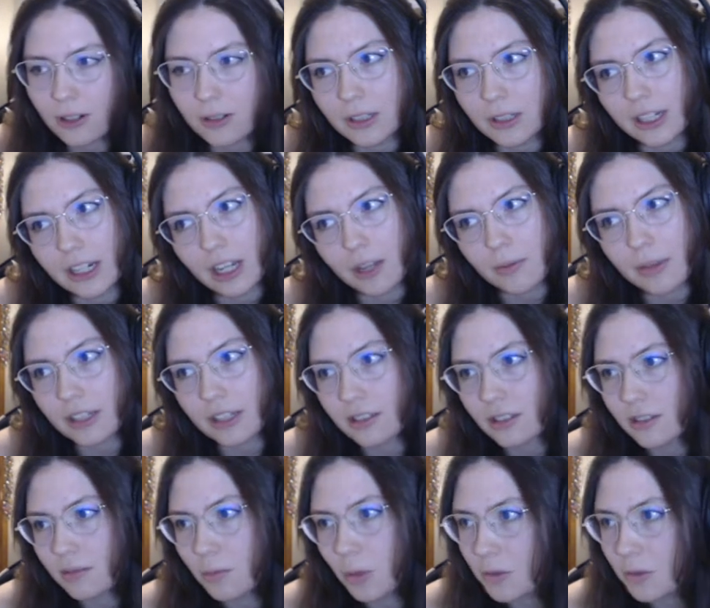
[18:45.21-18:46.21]
and then he
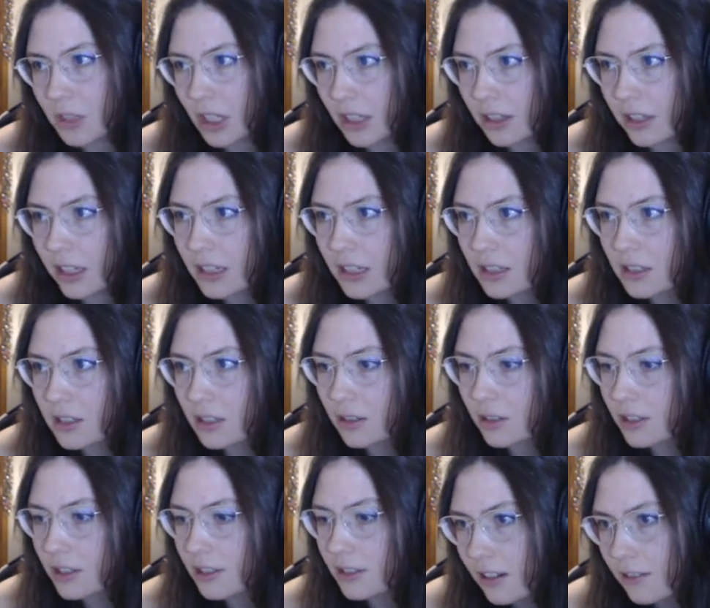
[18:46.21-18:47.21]
makes moves like this, so
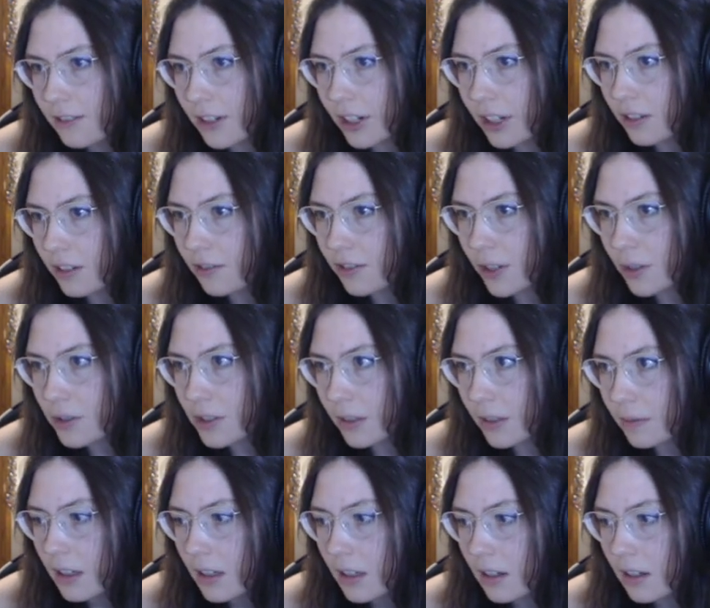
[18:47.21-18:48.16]
it's very confusing.